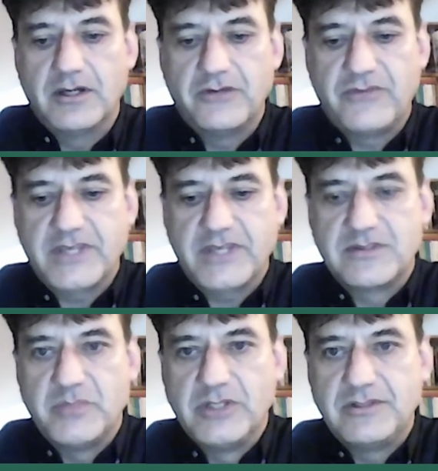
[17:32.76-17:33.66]

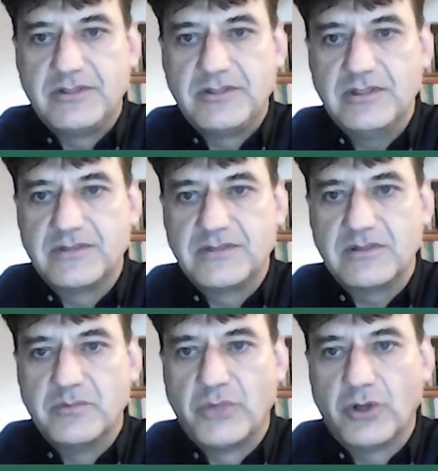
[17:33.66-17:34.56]
flexibility is
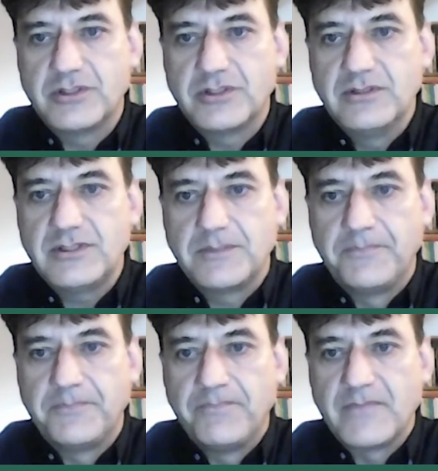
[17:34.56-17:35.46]
important,
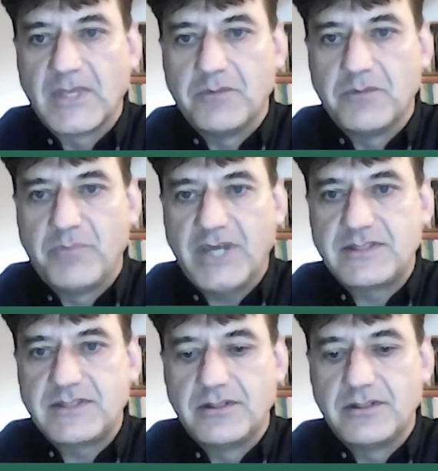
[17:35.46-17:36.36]

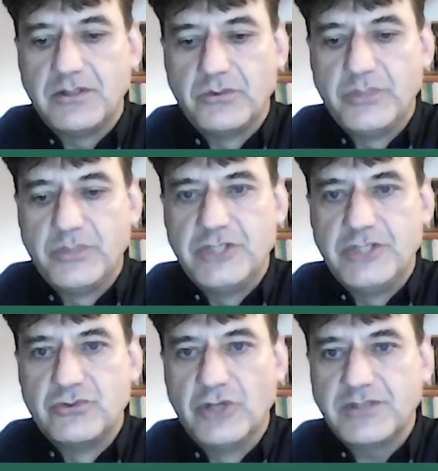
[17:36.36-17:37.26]
but we
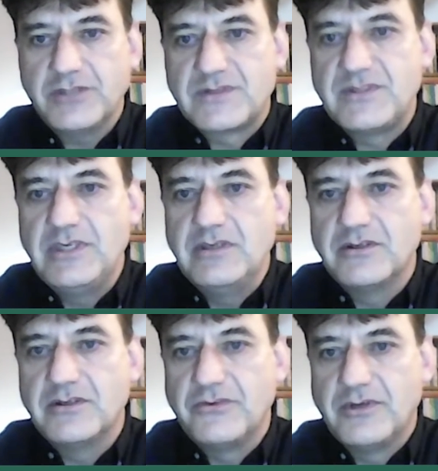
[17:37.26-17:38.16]
do not see
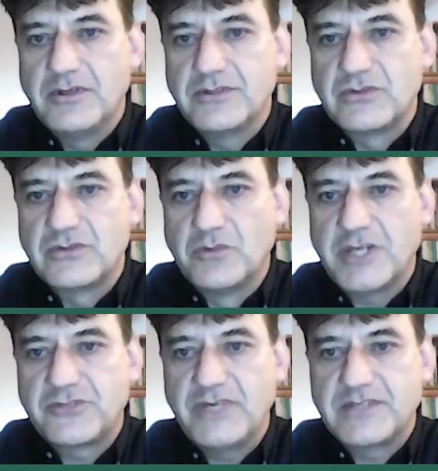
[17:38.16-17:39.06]
so much
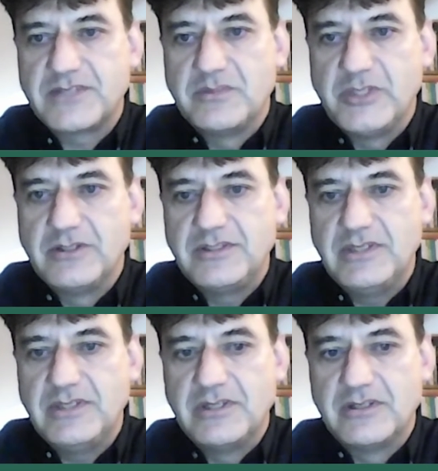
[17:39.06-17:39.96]

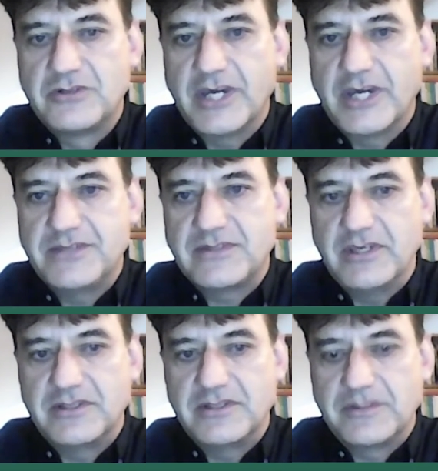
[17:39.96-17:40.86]
flexibility in the dry
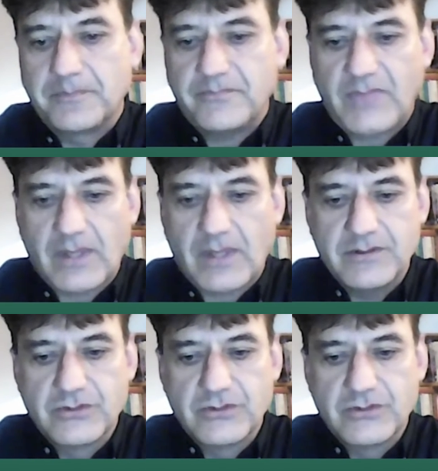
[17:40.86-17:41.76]
state.
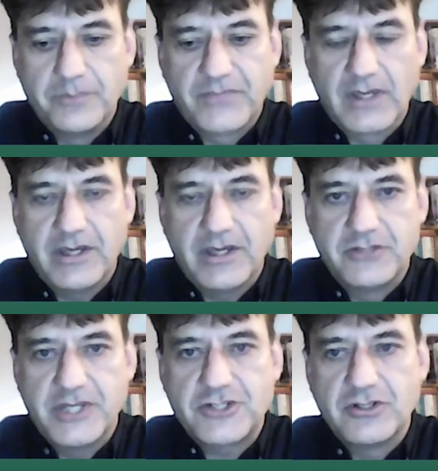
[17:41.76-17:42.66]
So
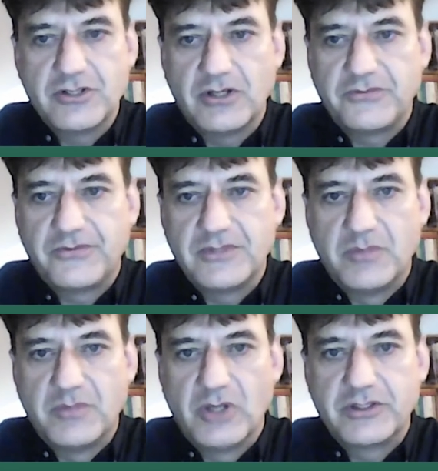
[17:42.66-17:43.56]
hydration of the
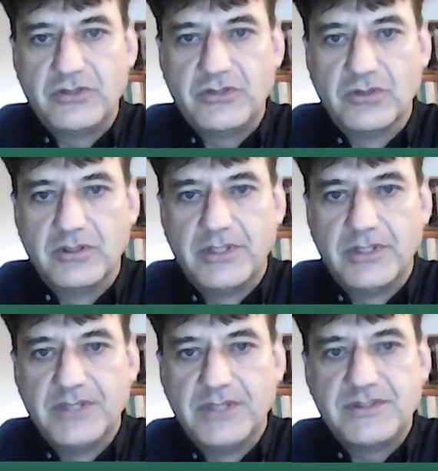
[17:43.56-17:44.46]
molecule
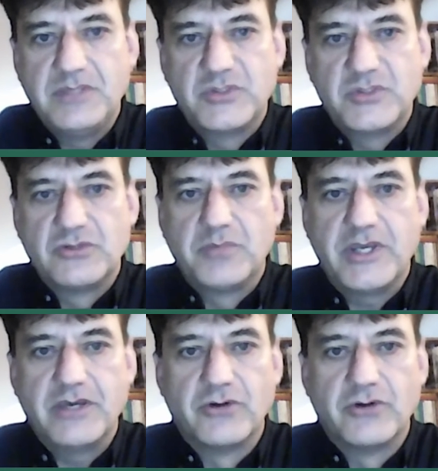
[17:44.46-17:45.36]
seems to
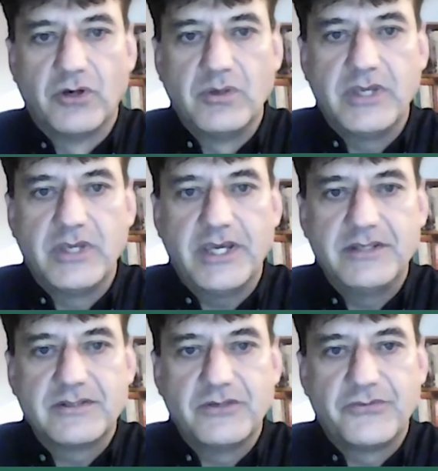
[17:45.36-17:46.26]
play a role, and
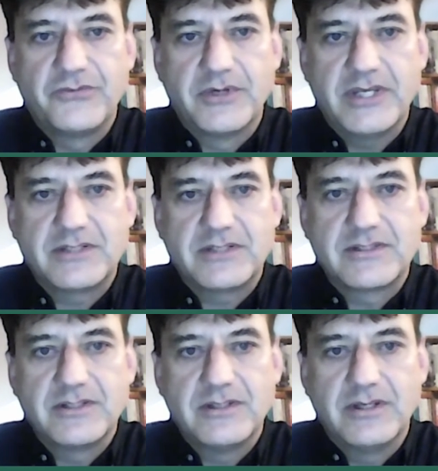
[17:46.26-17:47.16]
for that,
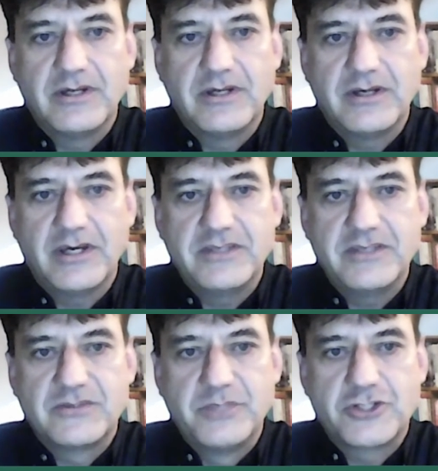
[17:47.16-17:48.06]
I
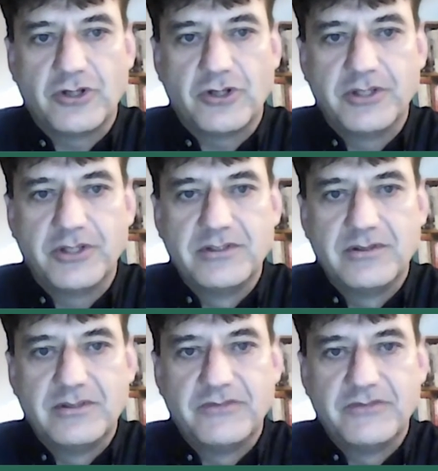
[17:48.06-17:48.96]
switch on
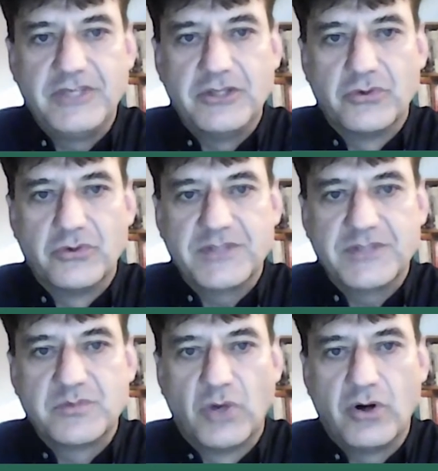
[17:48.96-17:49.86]
the video once
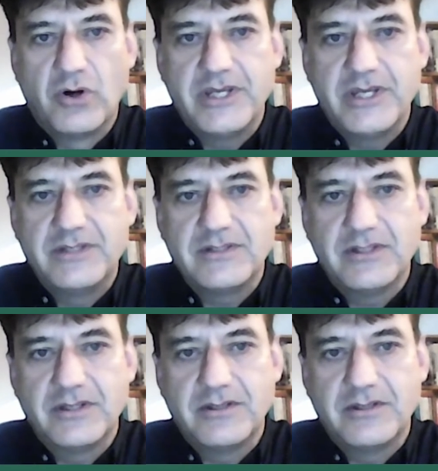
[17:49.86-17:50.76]
more and
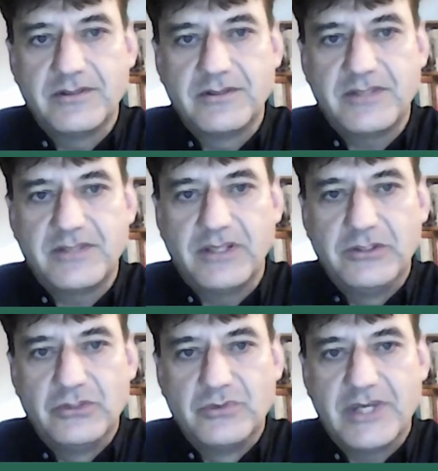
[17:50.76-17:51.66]
tell
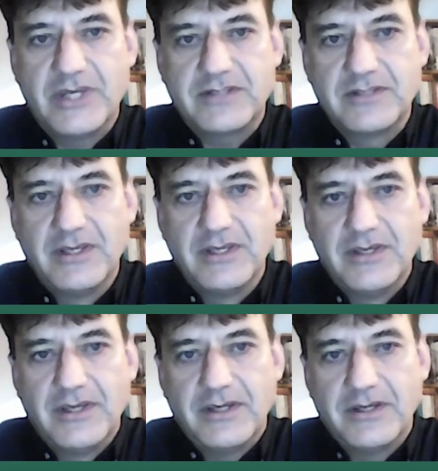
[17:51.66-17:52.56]
you that
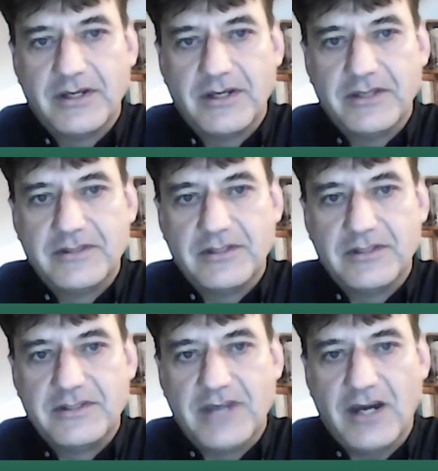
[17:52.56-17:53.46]
the
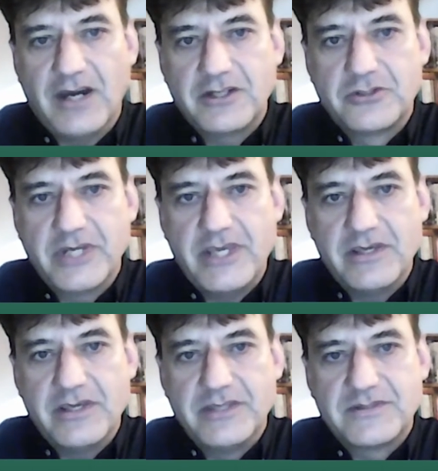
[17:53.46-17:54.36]
dark gray
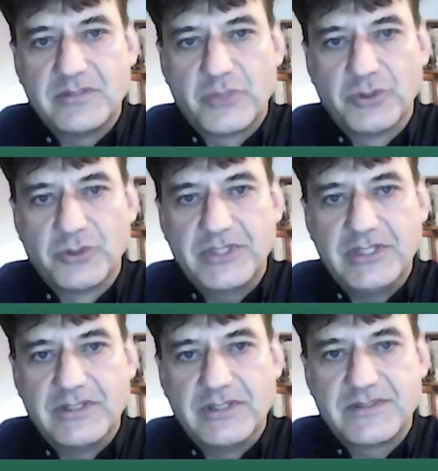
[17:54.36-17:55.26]
is the
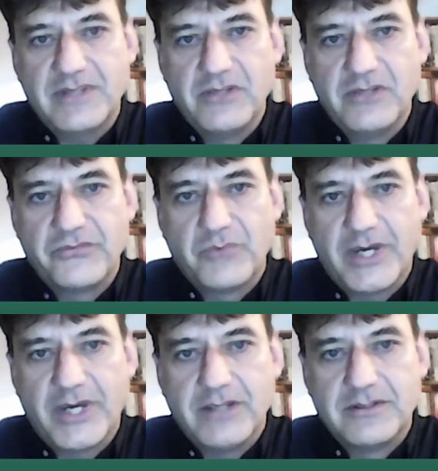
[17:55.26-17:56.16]
protein itself,
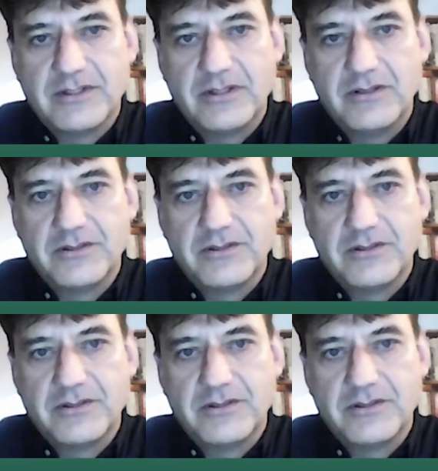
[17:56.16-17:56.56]
while the